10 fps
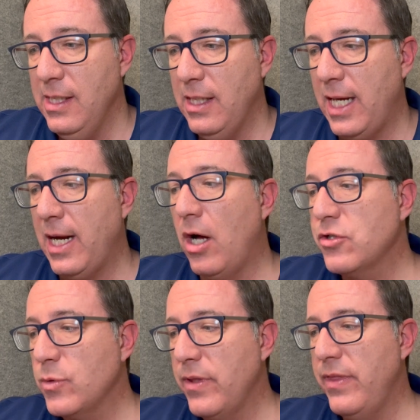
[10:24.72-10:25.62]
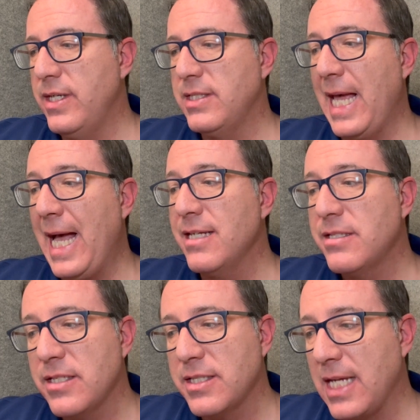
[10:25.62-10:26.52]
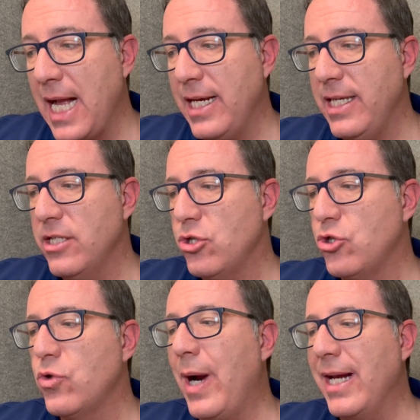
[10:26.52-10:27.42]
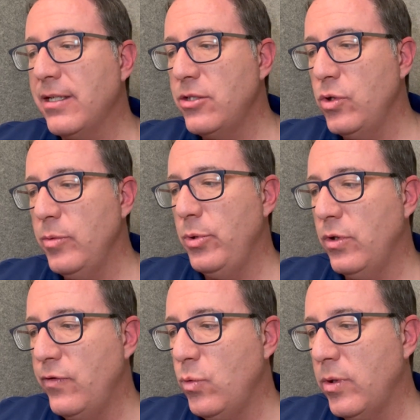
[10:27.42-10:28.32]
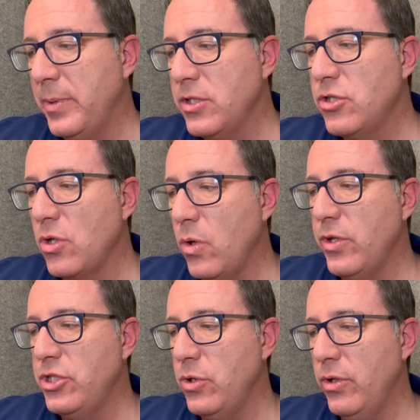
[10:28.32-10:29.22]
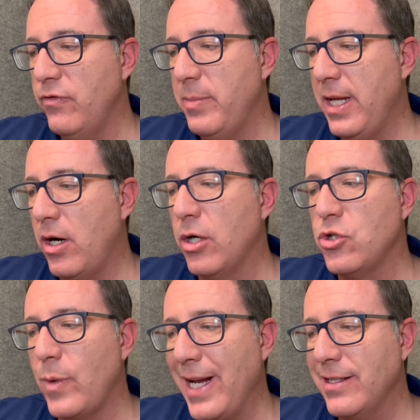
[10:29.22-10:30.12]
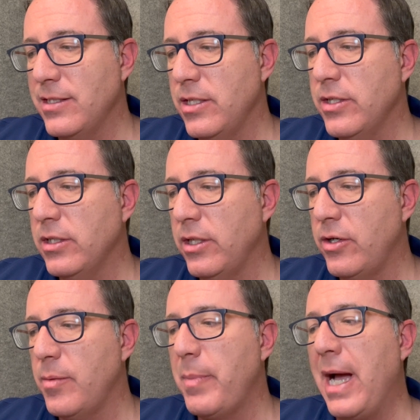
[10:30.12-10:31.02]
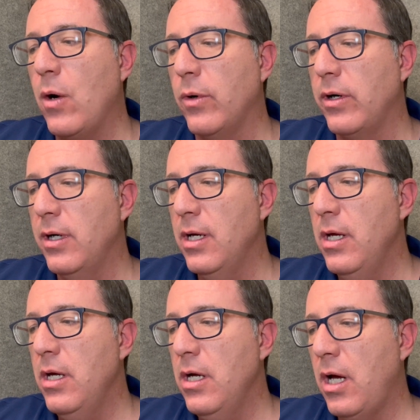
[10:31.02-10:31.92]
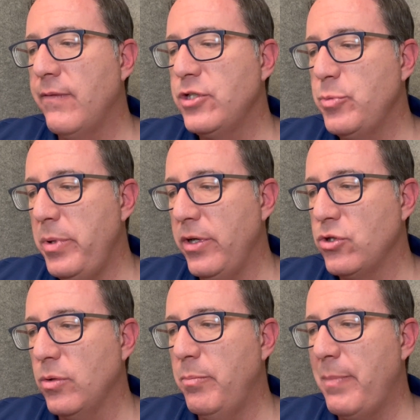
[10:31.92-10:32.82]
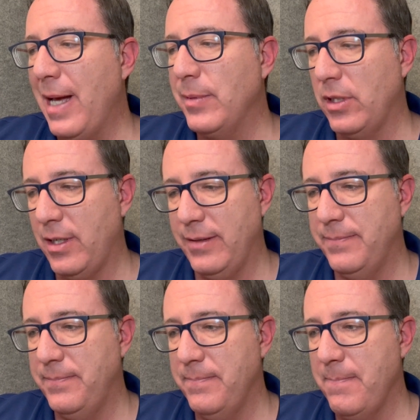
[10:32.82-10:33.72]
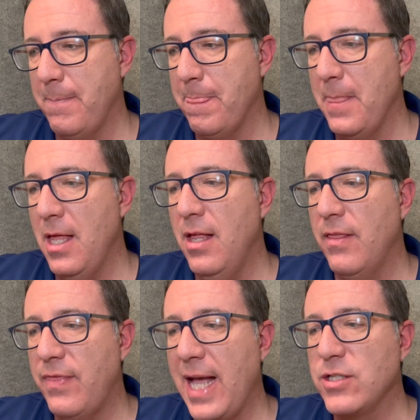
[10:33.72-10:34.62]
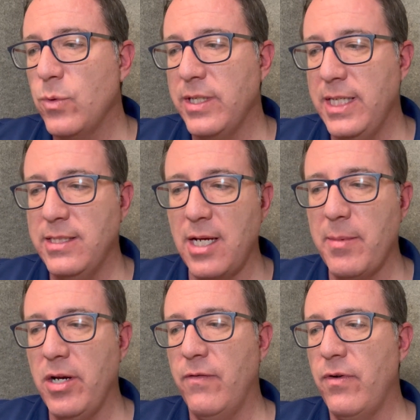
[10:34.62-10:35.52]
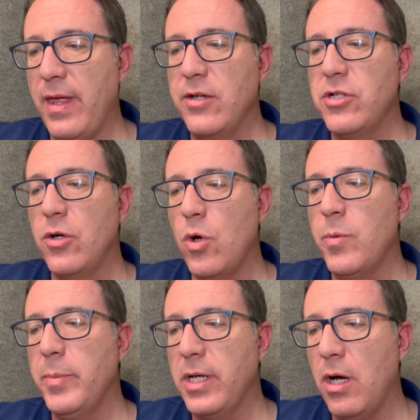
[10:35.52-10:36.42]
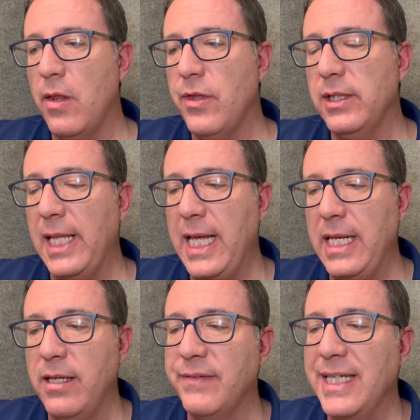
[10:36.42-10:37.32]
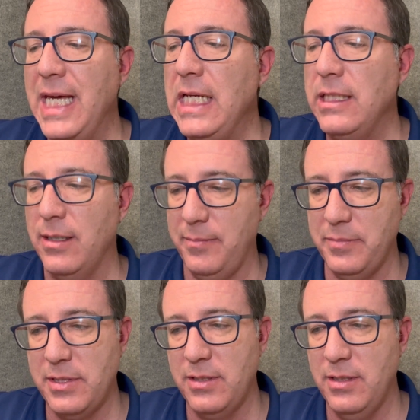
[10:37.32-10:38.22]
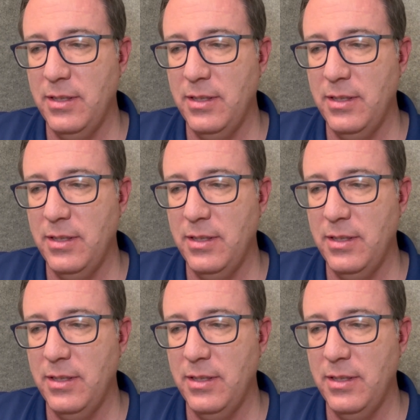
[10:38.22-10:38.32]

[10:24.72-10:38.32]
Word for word: Uh, also, with this, as society is attracted to a beautiful woman, so the children of men are attracted to the glitter and power of spiritual Babylon. That's what he's talking about here. For thou shalt no more be called the Lady of Kingdoms.